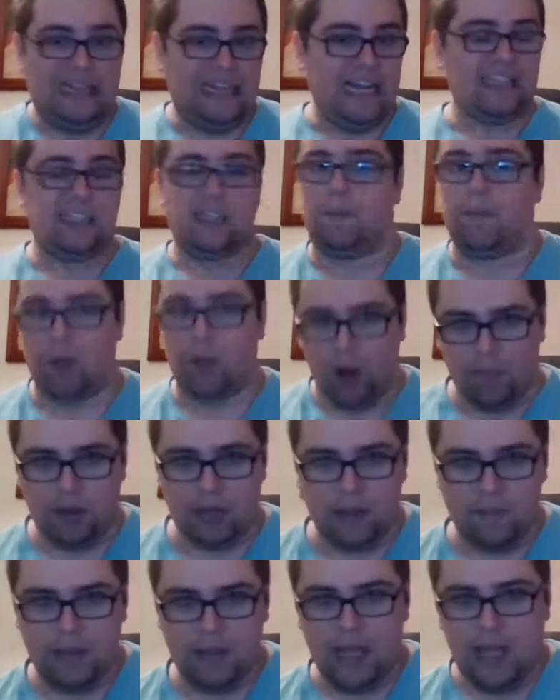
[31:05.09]
That's a
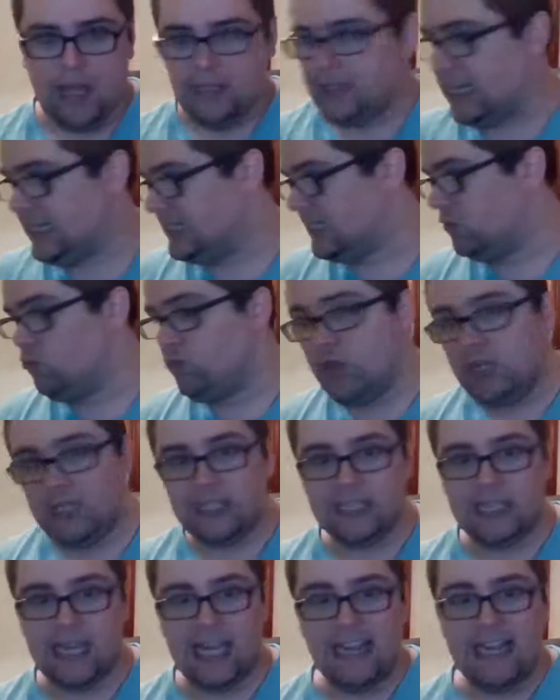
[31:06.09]
problem. That's a risk.